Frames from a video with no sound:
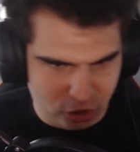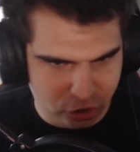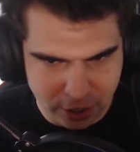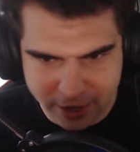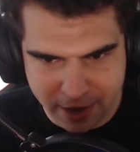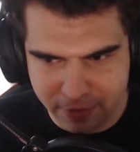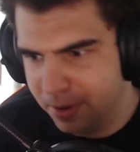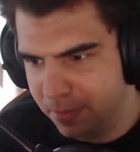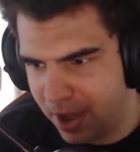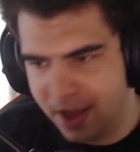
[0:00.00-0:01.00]
You should have never
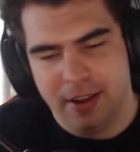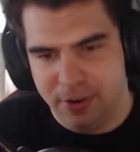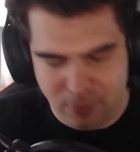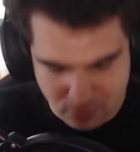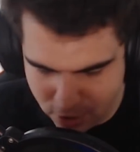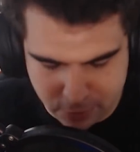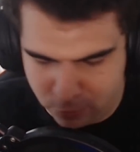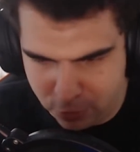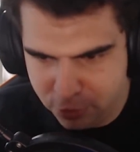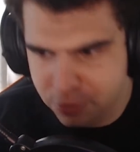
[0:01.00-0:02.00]
been behind. What
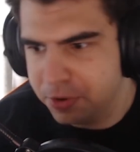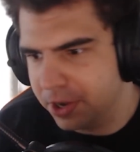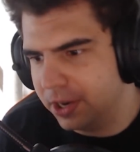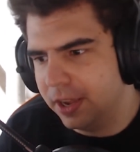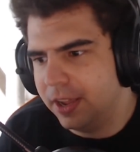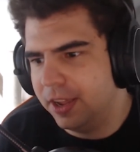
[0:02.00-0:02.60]
were you doing?